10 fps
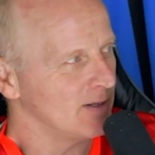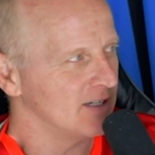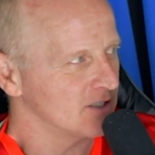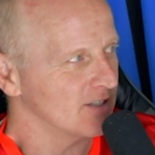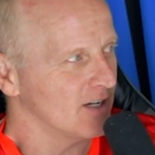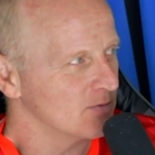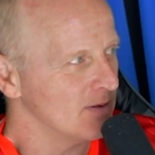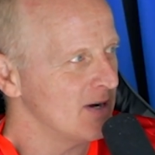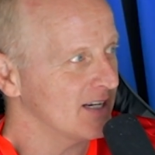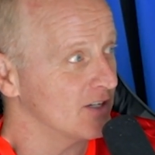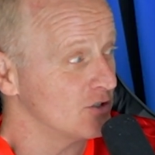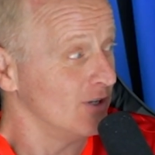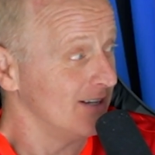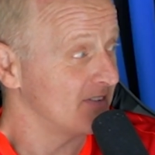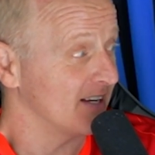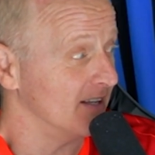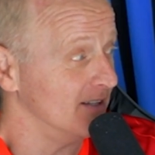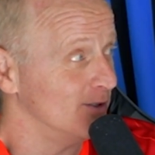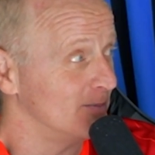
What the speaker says: I just asked where Mikey because you live together, not